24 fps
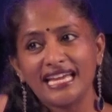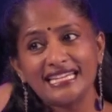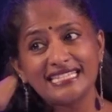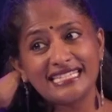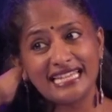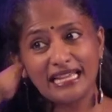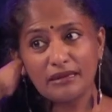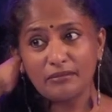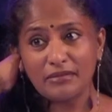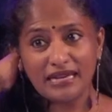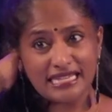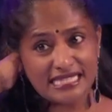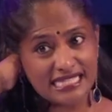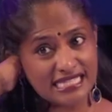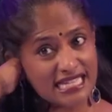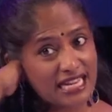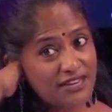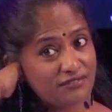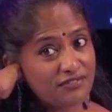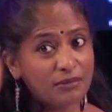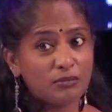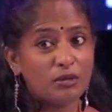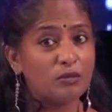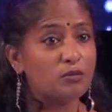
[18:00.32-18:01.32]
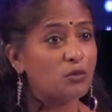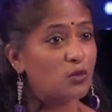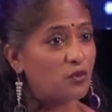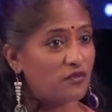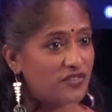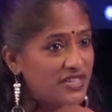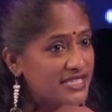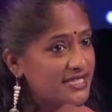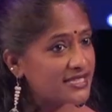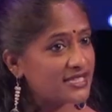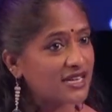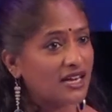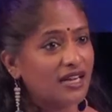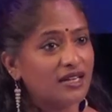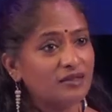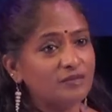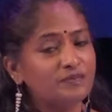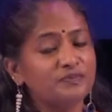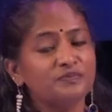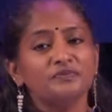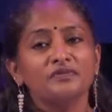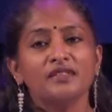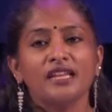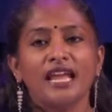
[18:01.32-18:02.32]
tell myself I'm a movie star,
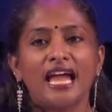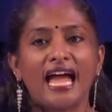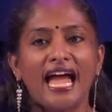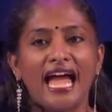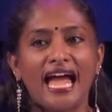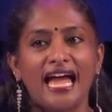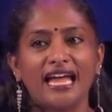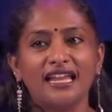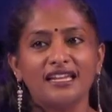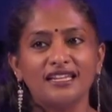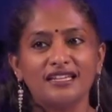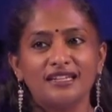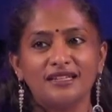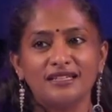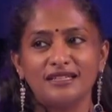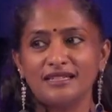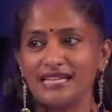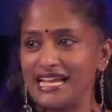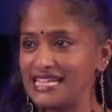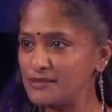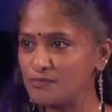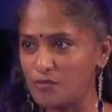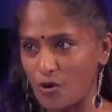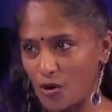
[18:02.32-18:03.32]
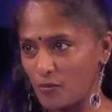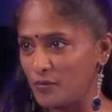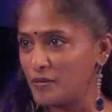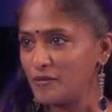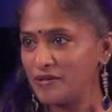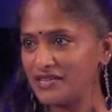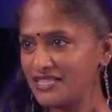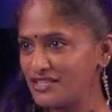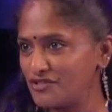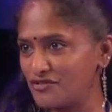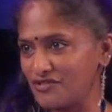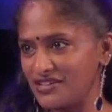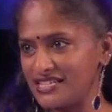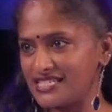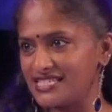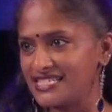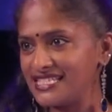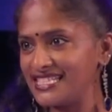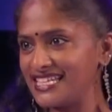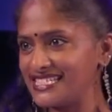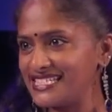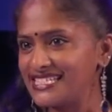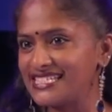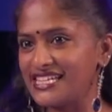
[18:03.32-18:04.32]
and that's probably the reason
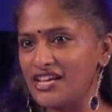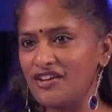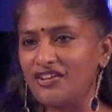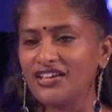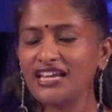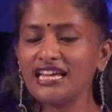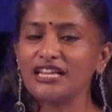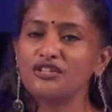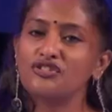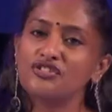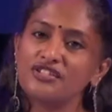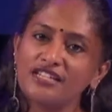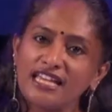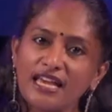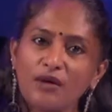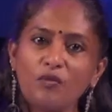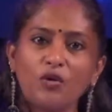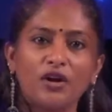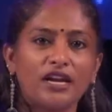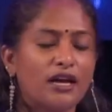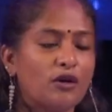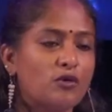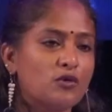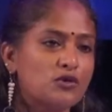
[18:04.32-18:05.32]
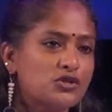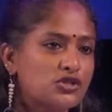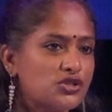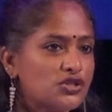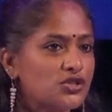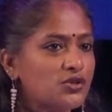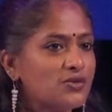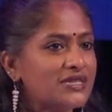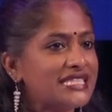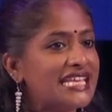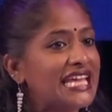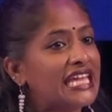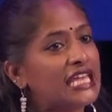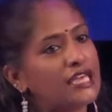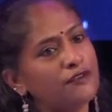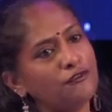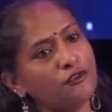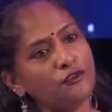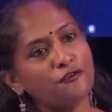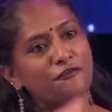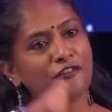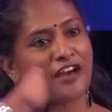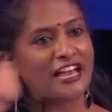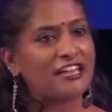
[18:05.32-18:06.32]
they're staring. And today what I also do is I give you
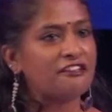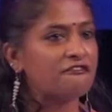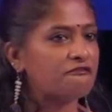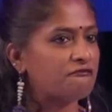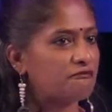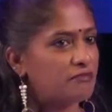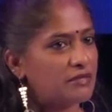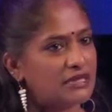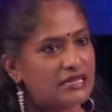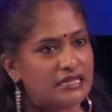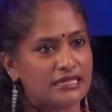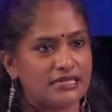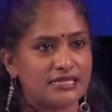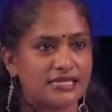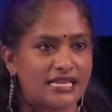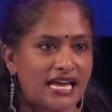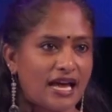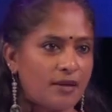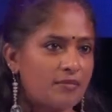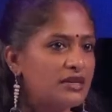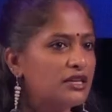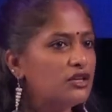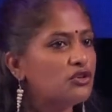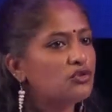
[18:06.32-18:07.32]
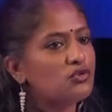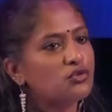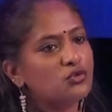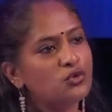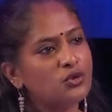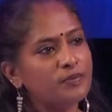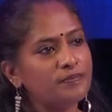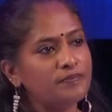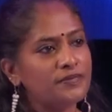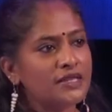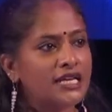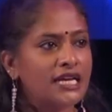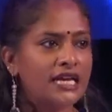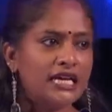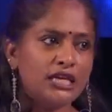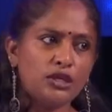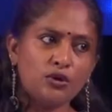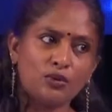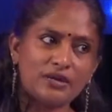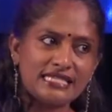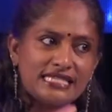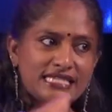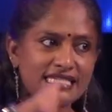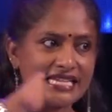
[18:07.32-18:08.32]
five minutes. I'm in a room, you
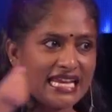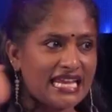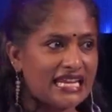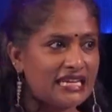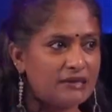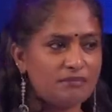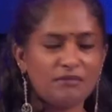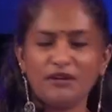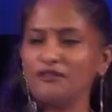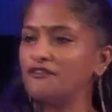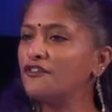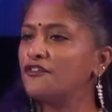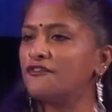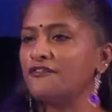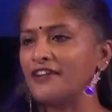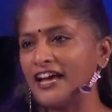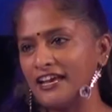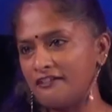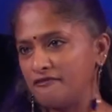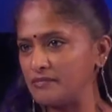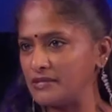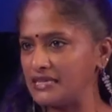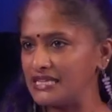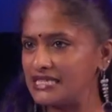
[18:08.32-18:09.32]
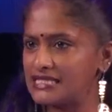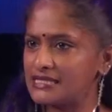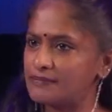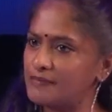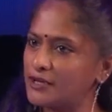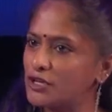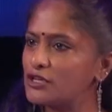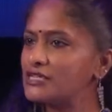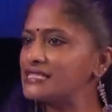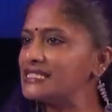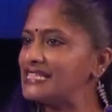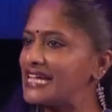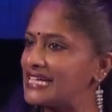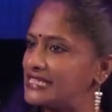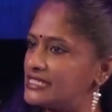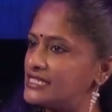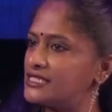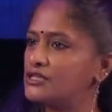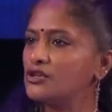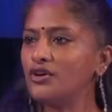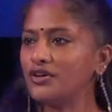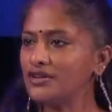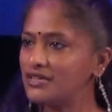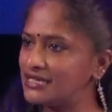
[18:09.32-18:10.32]
can stare at me for five minutes because that's
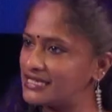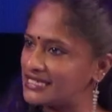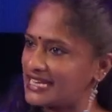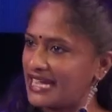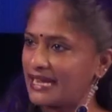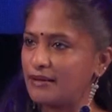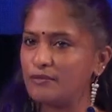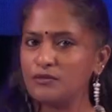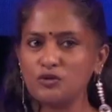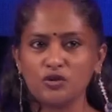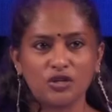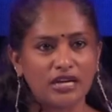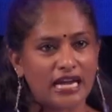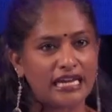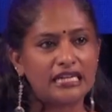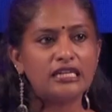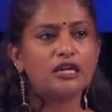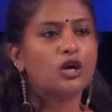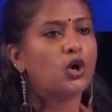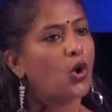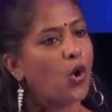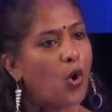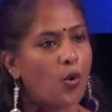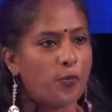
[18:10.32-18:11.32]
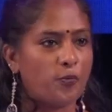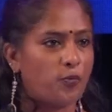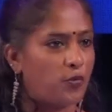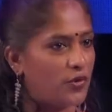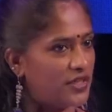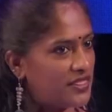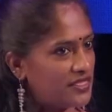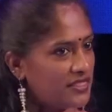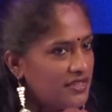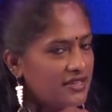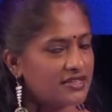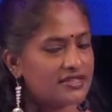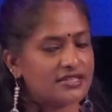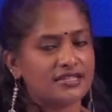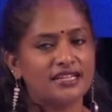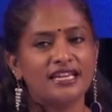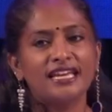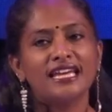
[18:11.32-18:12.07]
your time to kind of cope with it